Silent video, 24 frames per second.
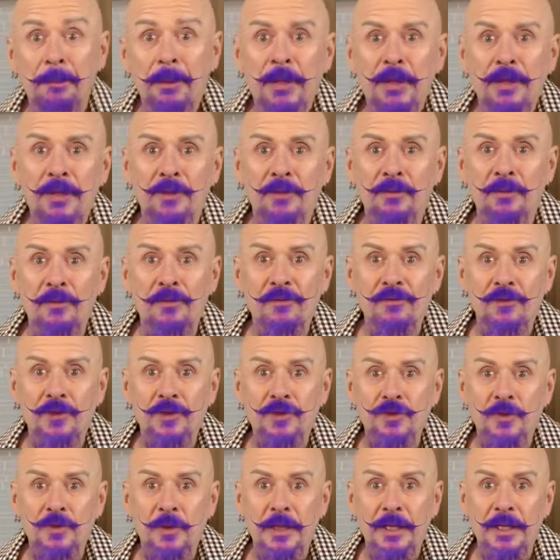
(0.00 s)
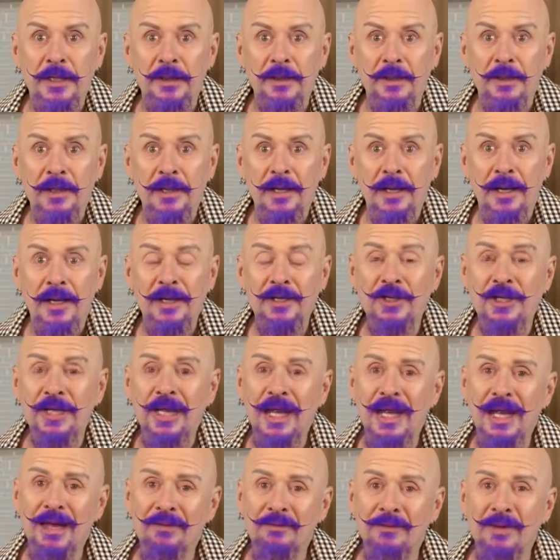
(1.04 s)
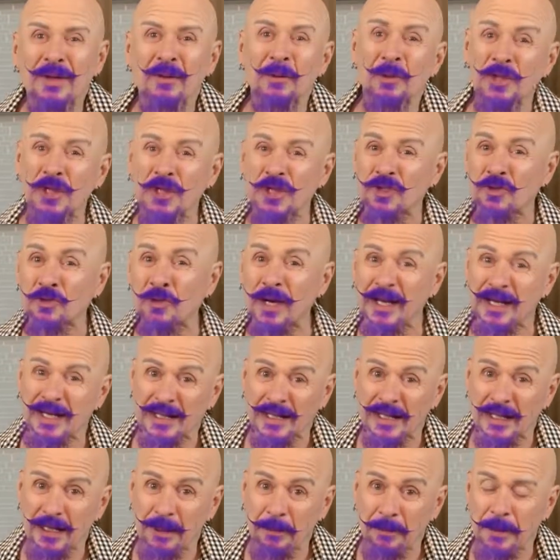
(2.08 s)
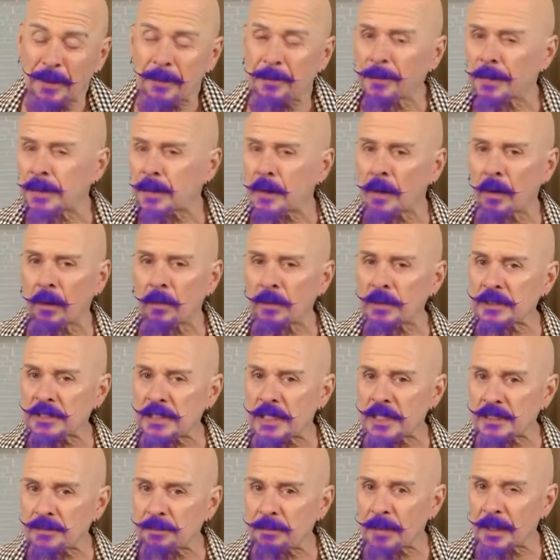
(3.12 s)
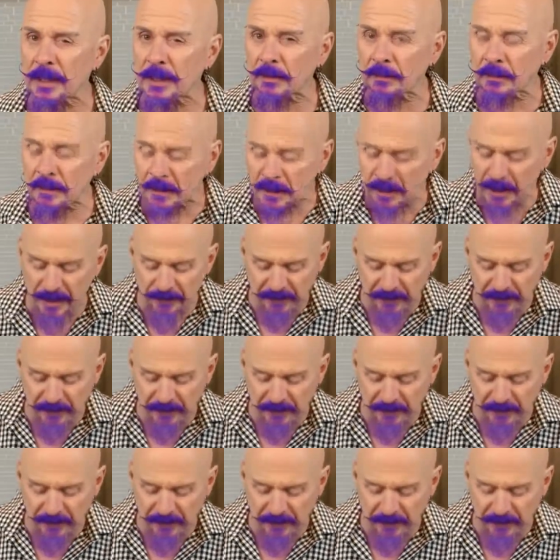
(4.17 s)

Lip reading: to put it in the refrigerator, and you can't well, you can try it a little bit, but it always tastes better when